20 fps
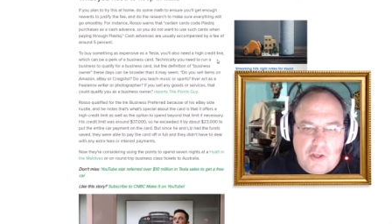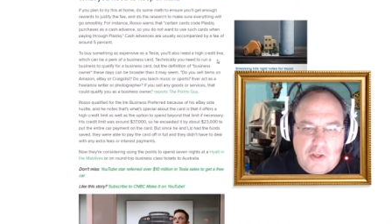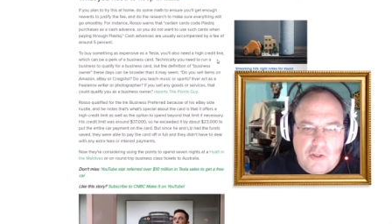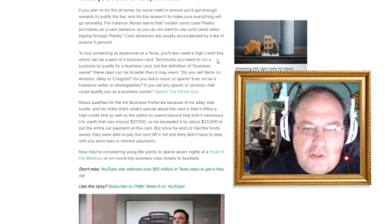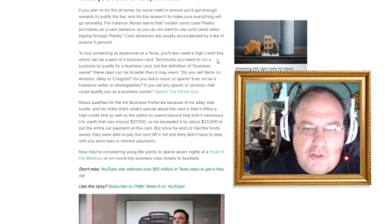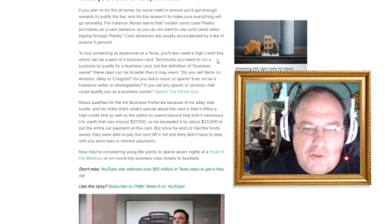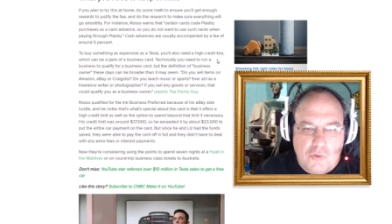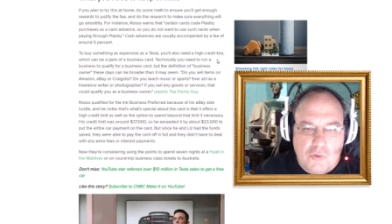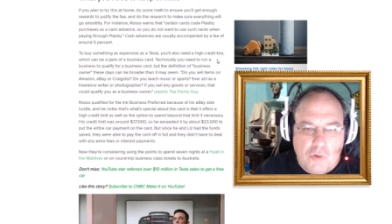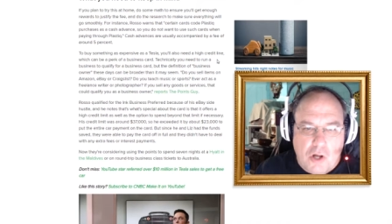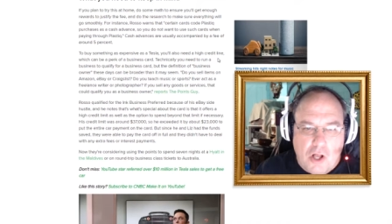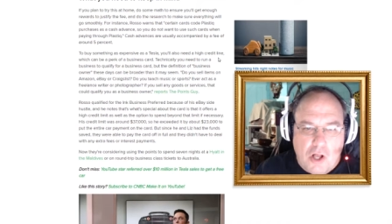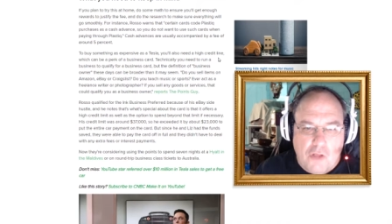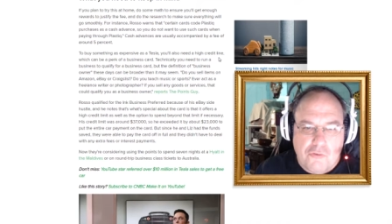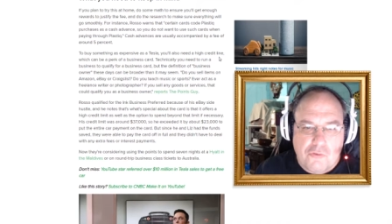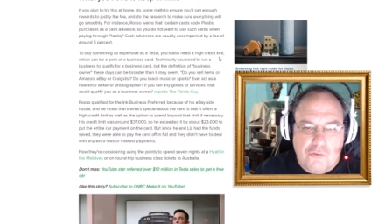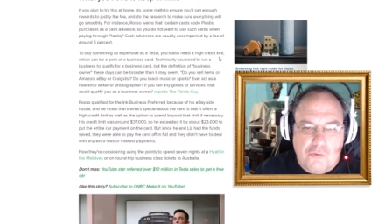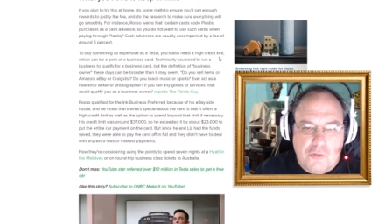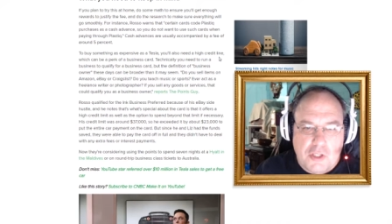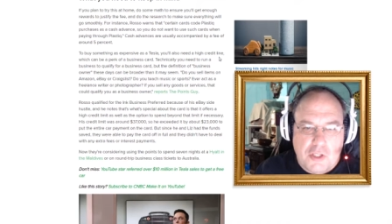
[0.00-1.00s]
You
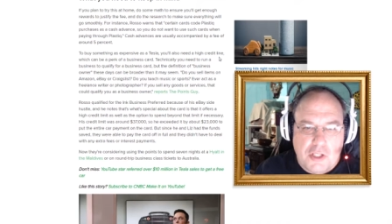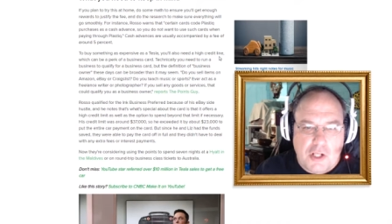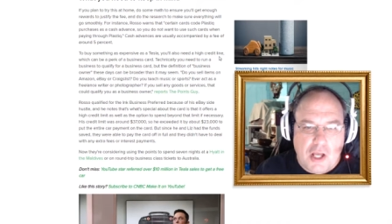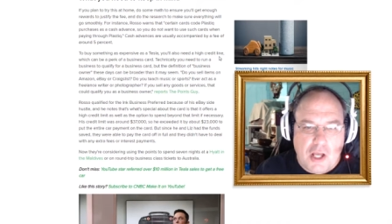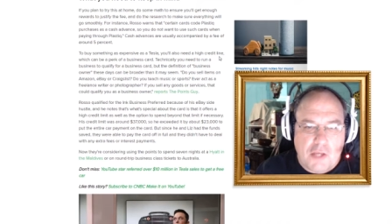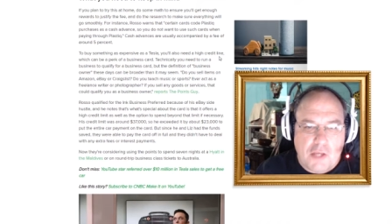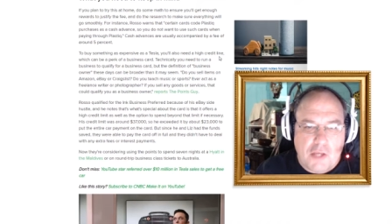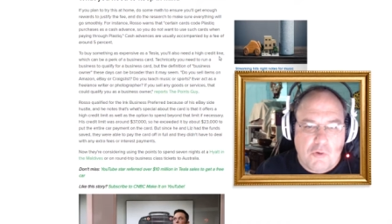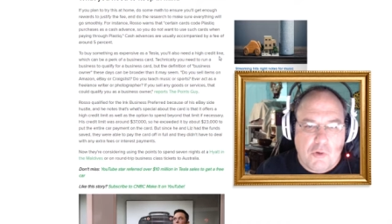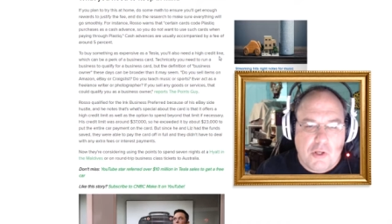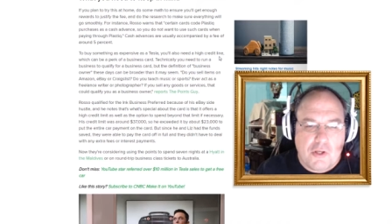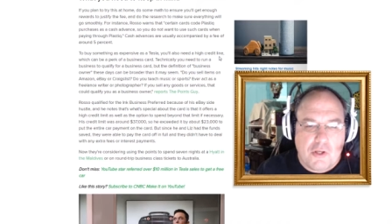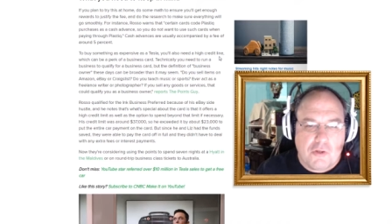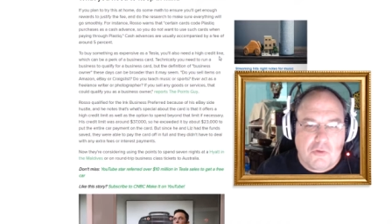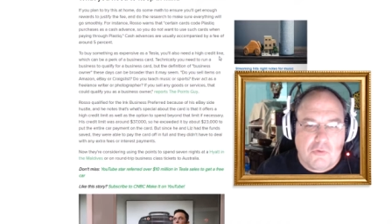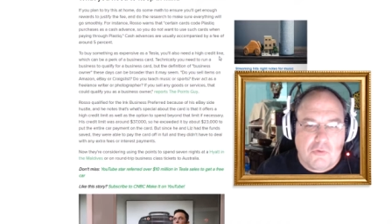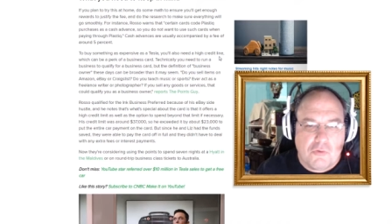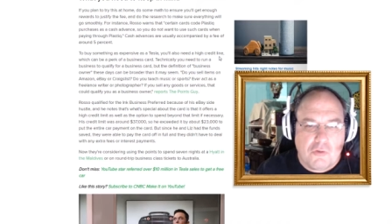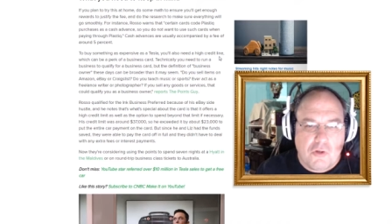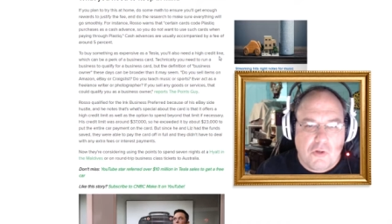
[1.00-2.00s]
also need a high credit
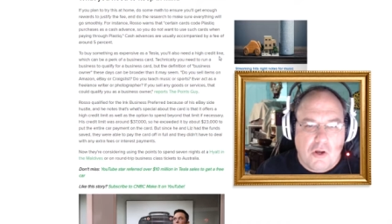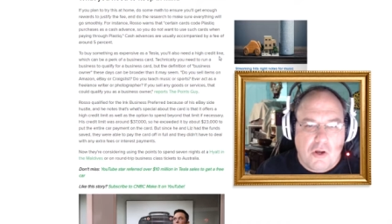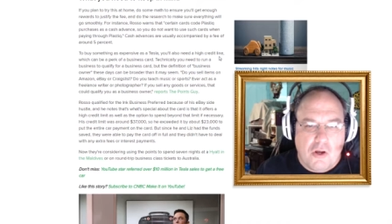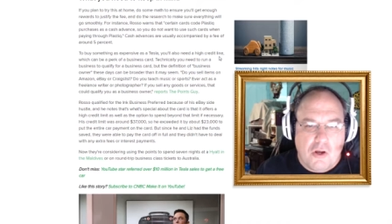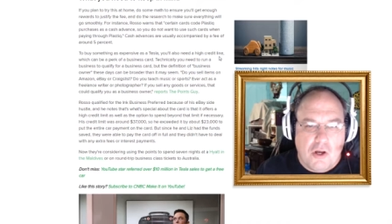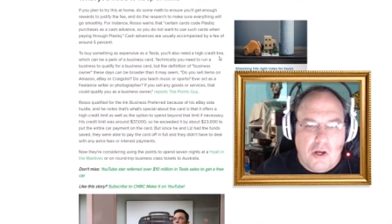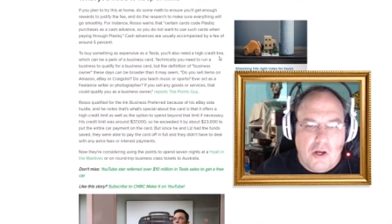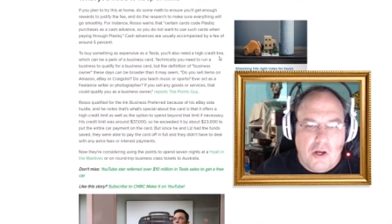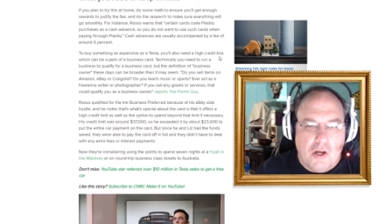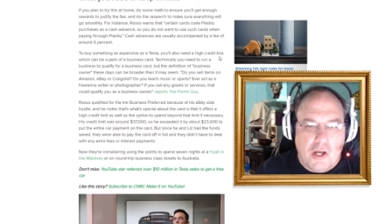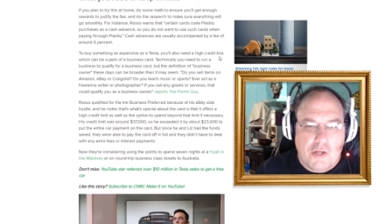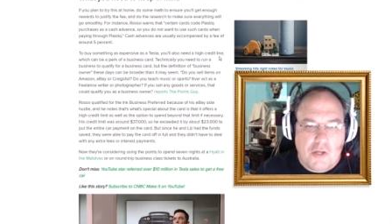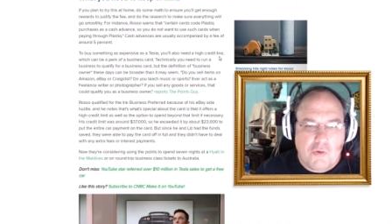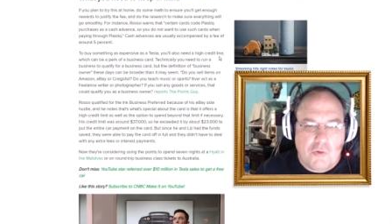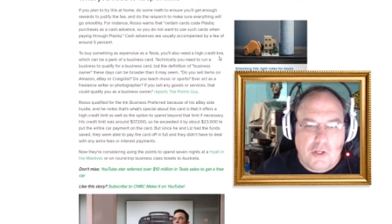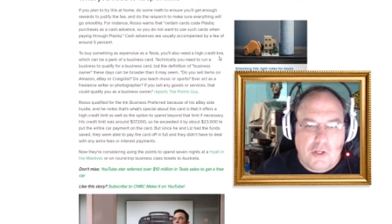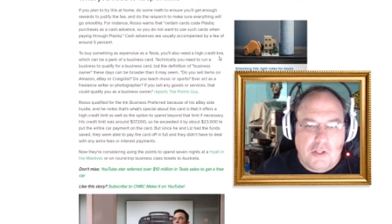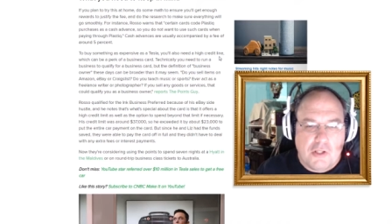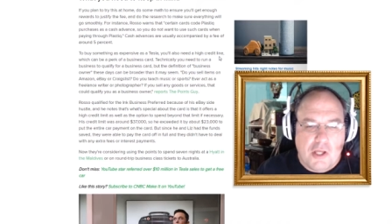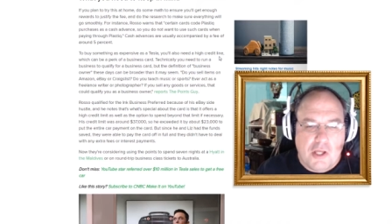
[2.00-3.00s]
uh, high
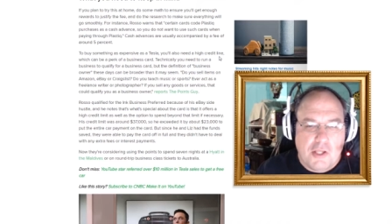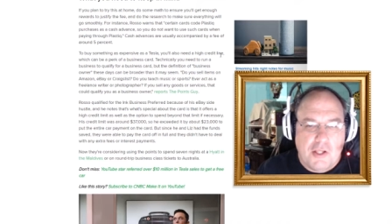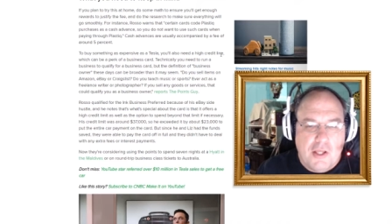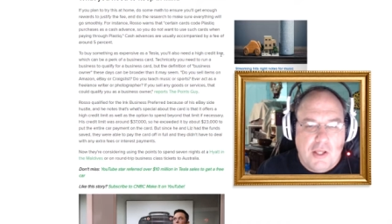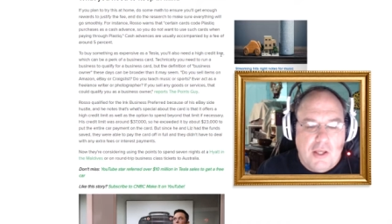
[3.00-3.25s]
credit line.